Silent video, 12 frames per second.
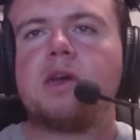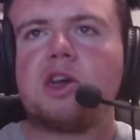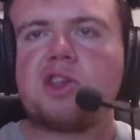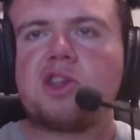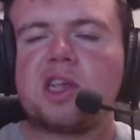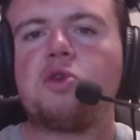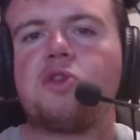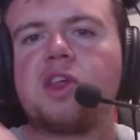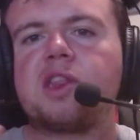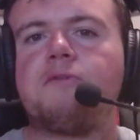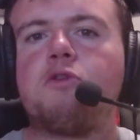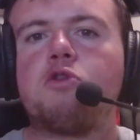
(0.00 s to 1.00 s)
Because I still think
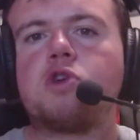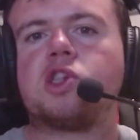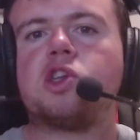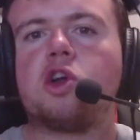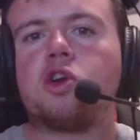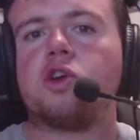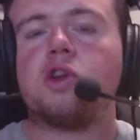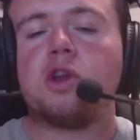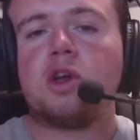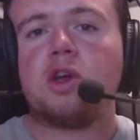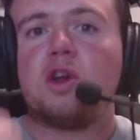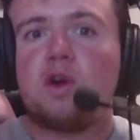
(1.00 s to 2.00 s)
they're focusing on
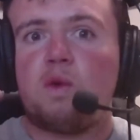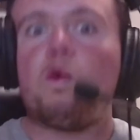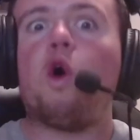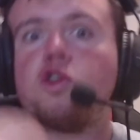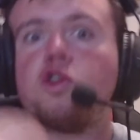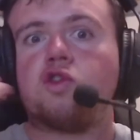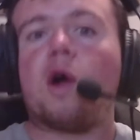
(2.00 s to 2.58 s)
Warzone.